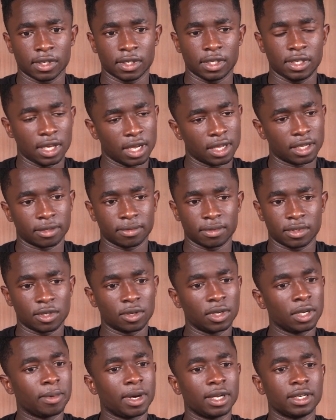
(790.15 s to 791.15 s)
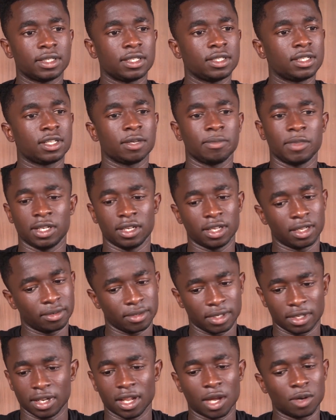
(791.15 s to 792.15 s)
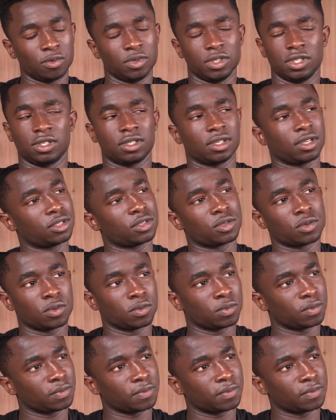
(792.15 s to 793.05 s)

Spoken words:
it's all about the system and then the language. That's all.